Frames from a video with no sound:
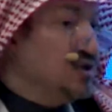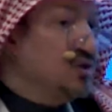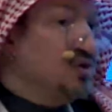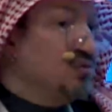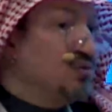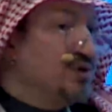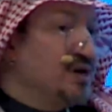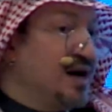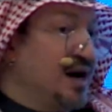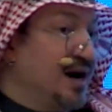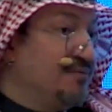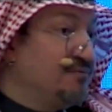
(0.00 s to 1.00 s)
We
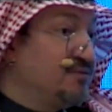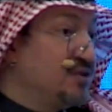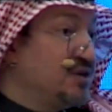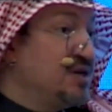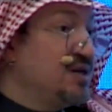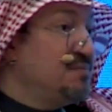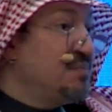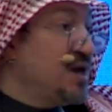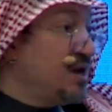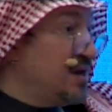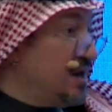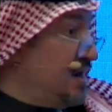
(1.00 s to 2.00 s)
have 3
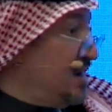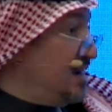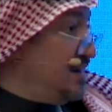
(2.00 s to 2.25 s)
mega